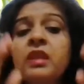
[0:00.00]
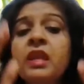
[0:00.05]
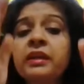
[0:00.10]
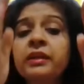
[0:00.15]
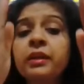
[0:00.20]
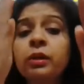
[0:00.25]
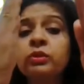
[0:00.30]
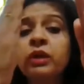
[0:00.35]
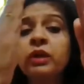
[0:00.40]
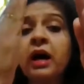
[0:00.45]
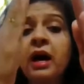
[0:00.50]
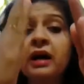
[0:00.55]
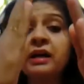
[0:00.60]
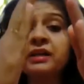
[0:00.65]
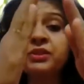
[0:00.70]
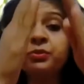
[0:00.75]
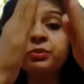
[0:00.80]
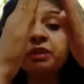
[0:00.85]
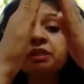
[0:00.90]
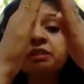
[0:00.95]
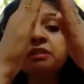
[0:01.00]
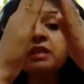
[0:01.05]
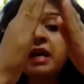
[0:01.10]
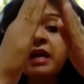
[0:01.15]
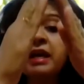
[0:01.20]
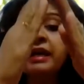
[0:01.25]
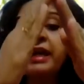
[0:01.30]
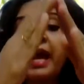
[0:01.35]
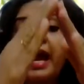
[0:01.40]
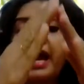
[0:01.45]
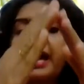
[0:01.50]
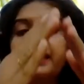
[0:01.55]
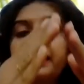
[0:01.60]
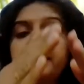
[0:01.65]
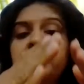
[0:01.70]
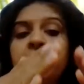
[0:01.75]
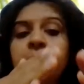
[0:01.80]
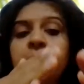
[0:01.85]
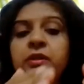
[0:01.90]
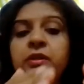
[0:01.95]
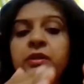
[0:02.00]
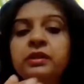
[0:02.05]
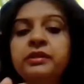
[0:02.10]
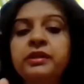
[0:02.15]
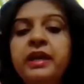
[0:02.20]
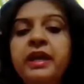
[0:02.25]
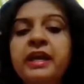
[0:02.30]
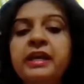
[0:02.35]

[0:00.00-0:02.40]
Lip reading: Now the arteries carrying the blood